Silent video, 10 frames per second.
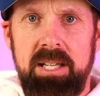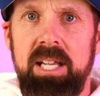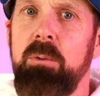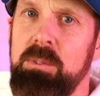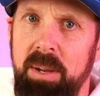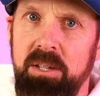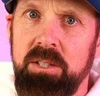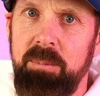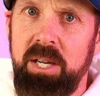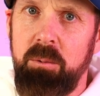It was better in
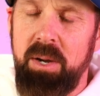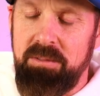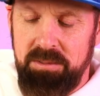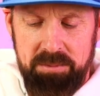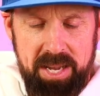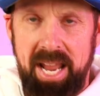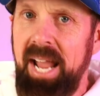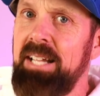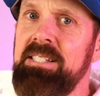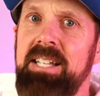the microwave.
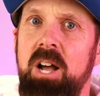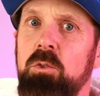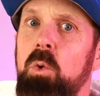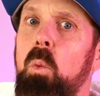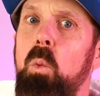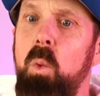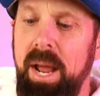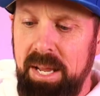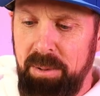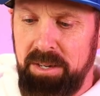Hands down,
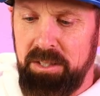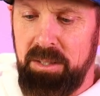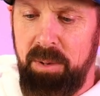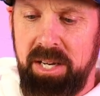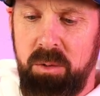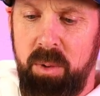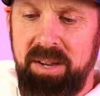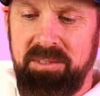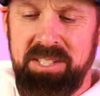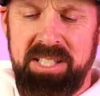way better in the
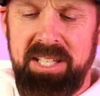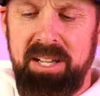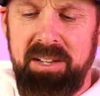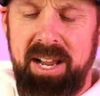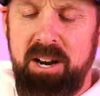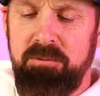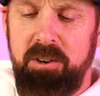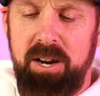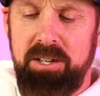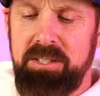microwave. Because in the air
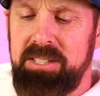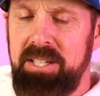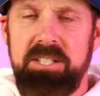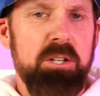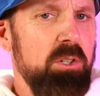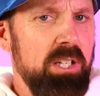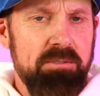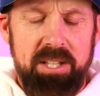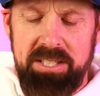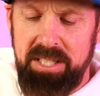fryer, it's saying, you know, cook it
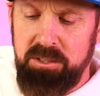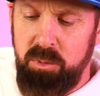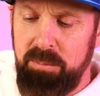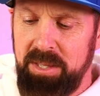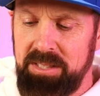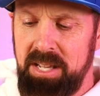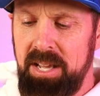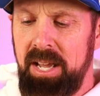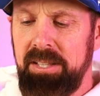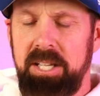for like 10, 12 minutes.
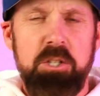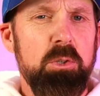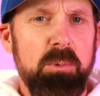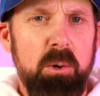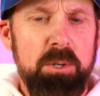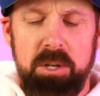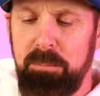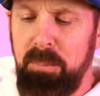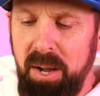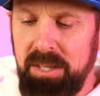Then you throw your
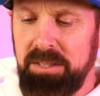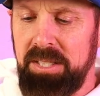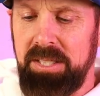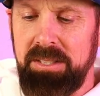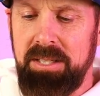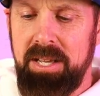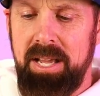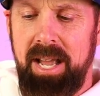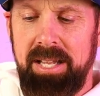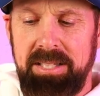bun in
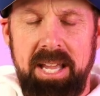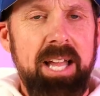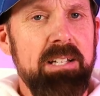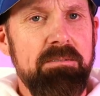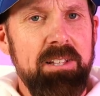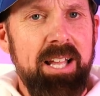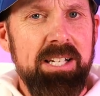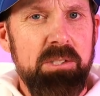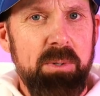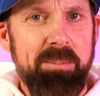at the end for the
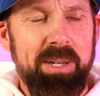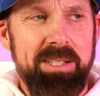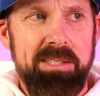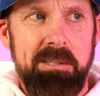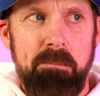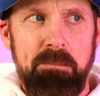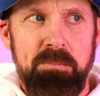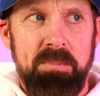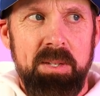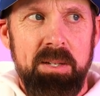last 3 minutes.
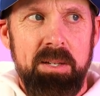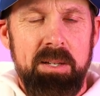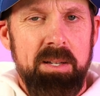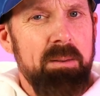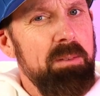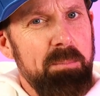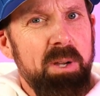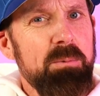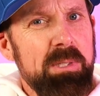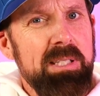The
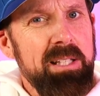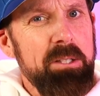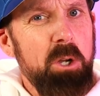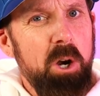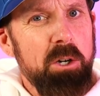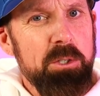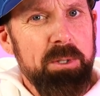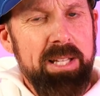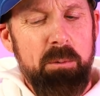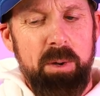bun was a little hard doing
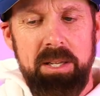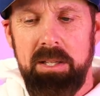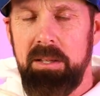it that way.